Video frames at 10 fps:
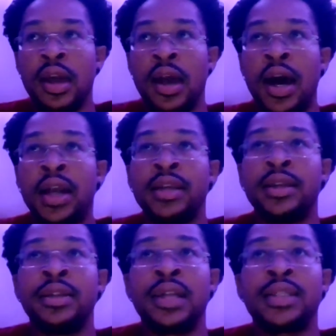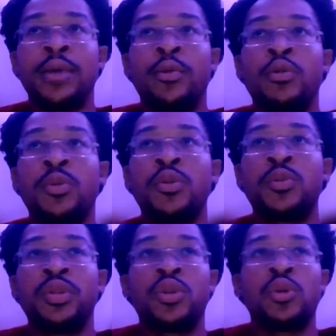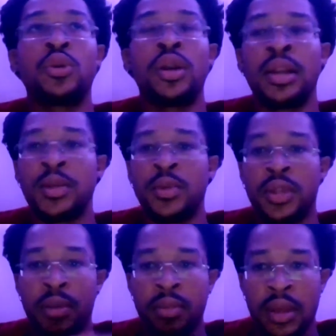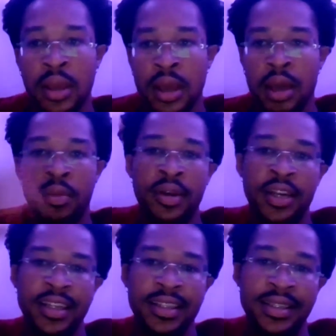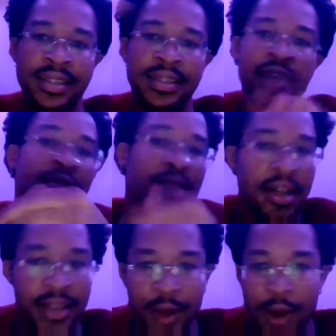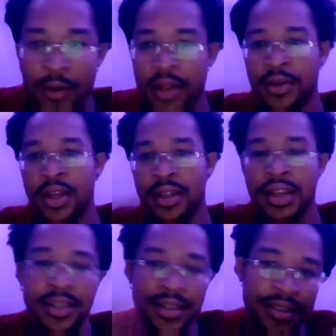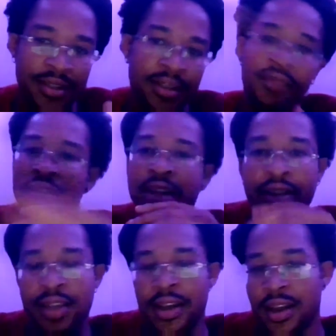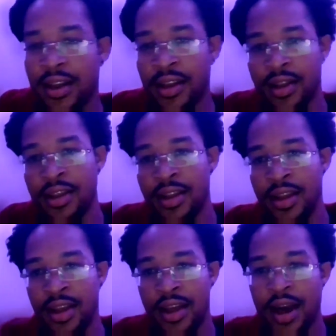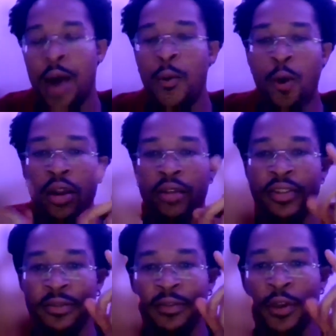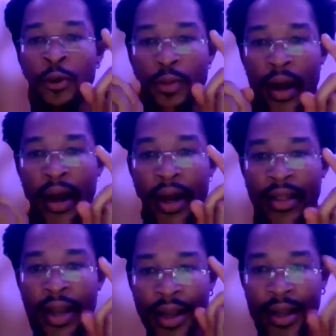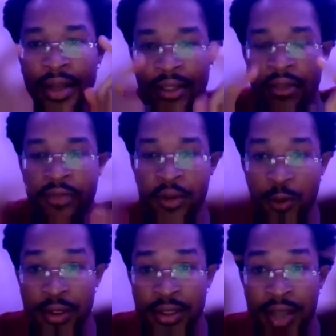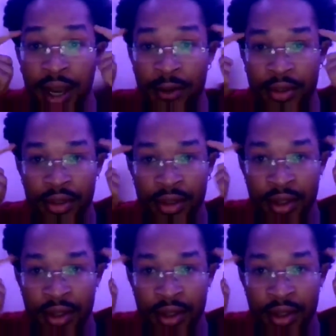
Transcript: And that's how we were supposed to be so connected with him. But they severed that tie. Why would they do that? They severed that tie. And one of the fuel behind that catastrophe was doubts.